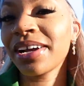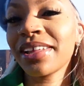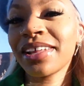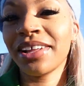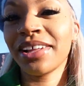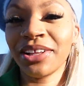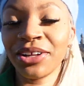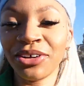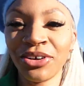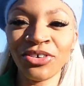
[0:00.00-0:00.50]
at the
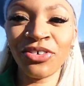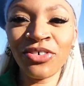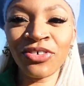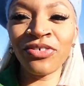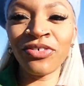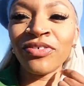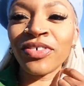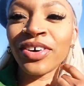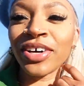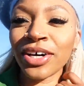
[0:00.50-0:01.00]

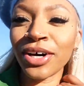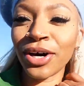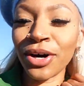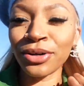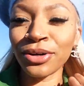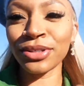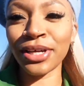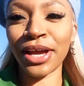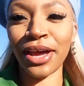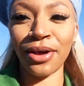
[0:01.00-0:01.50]
Louvre
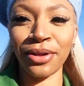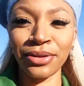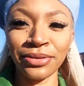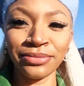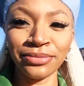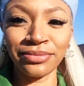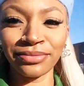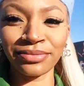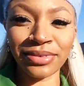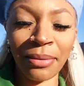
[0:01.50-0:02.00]

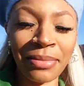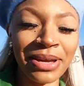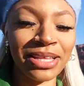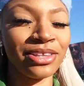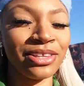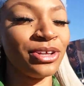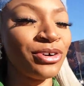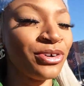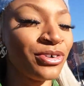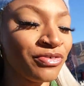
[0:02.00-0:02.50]
Hotel. I mean,
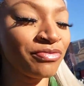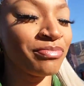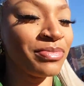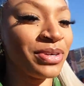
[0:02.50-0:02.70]
Louvre